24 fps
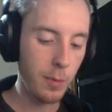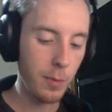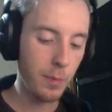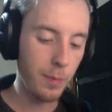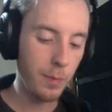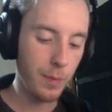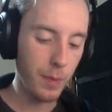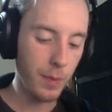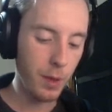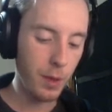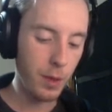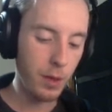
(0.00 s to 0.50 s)

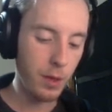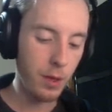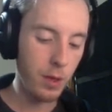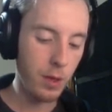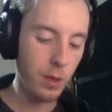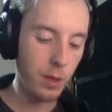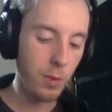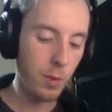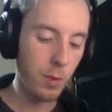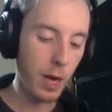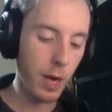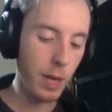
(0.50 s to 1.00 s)
the
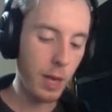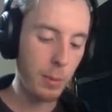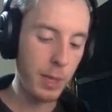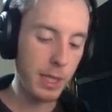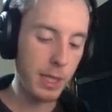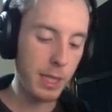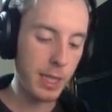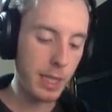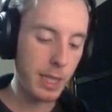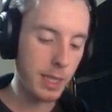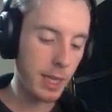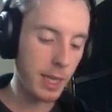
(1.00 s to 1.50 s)
right piece
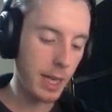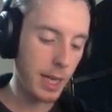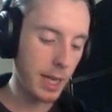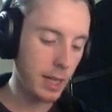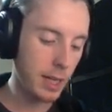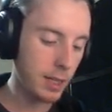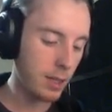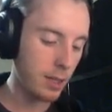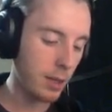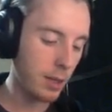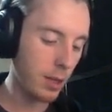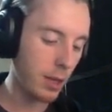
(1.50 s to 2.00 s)
has an x,
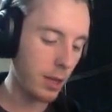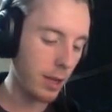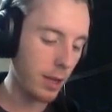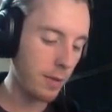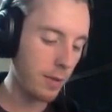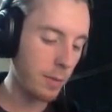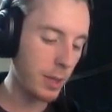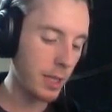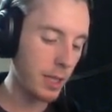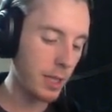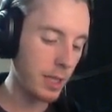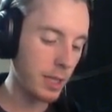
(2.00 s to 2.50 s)
so the left
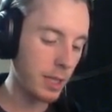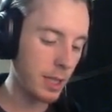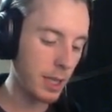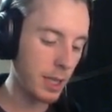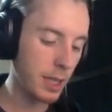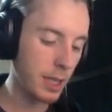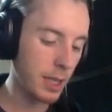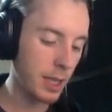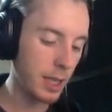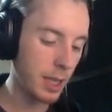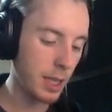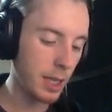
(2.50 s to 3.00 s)
piece needs
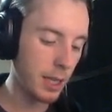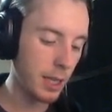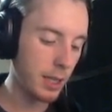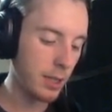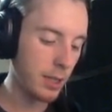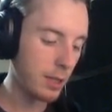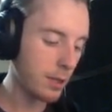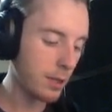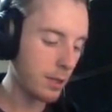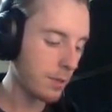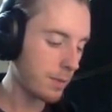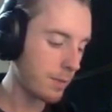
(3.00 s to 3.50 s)
an
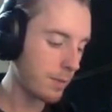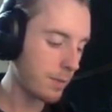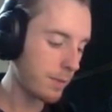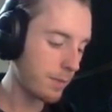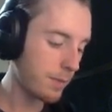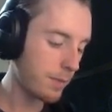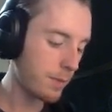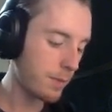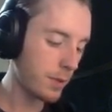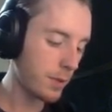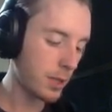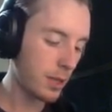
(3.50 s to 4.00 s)
x.
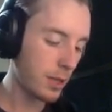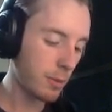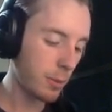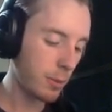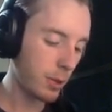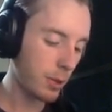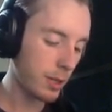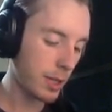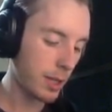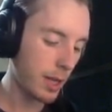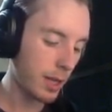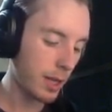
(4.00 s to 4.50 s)
Simple
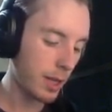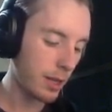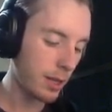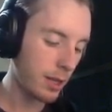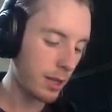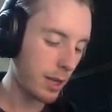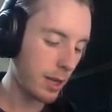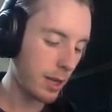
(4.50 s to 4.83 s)
as that. Now you